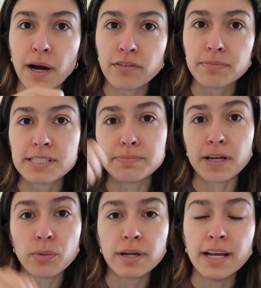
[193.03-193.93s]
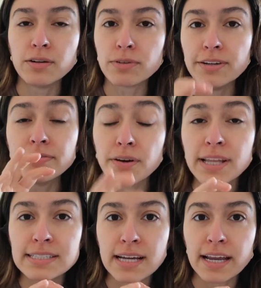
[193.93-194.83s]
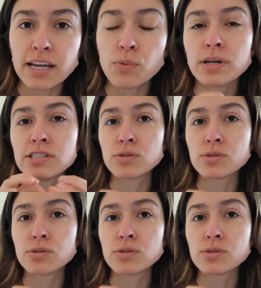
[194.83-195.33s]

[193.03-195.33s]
out from this big one and refill that tiny one.